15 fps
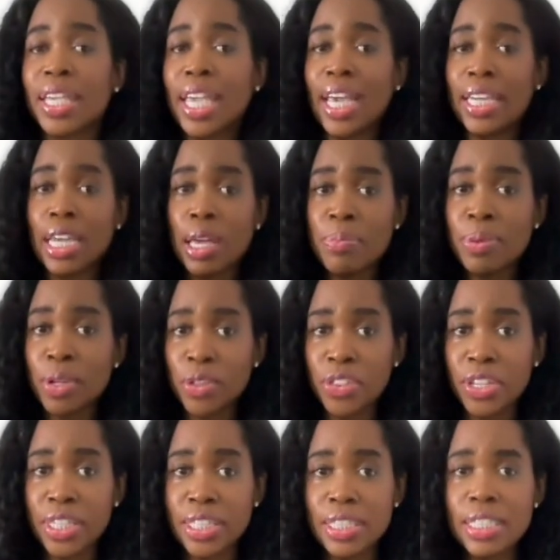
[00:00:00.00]
can I
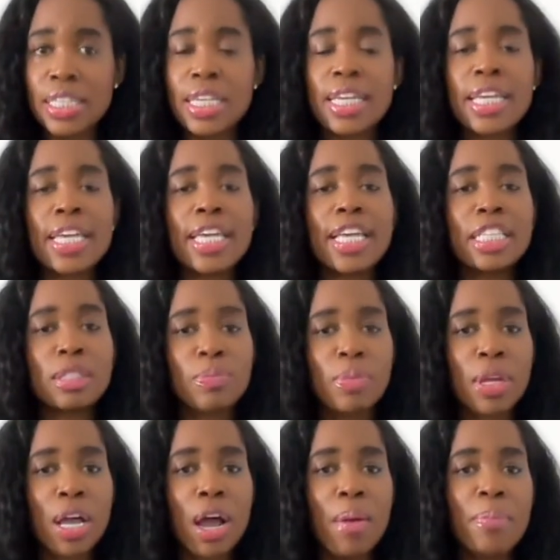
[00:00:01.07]
build this? It's
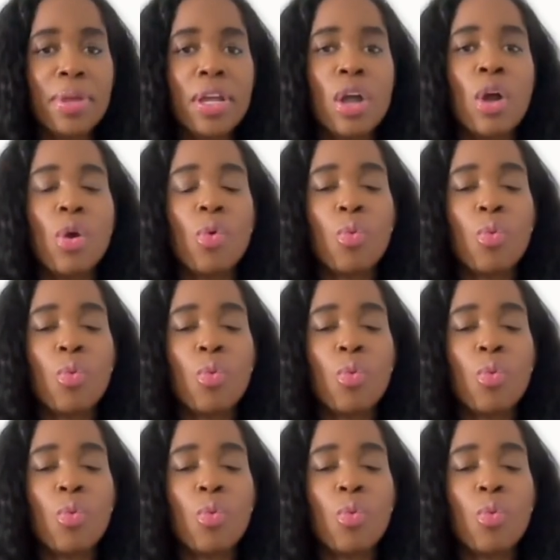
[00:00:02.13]
becoming,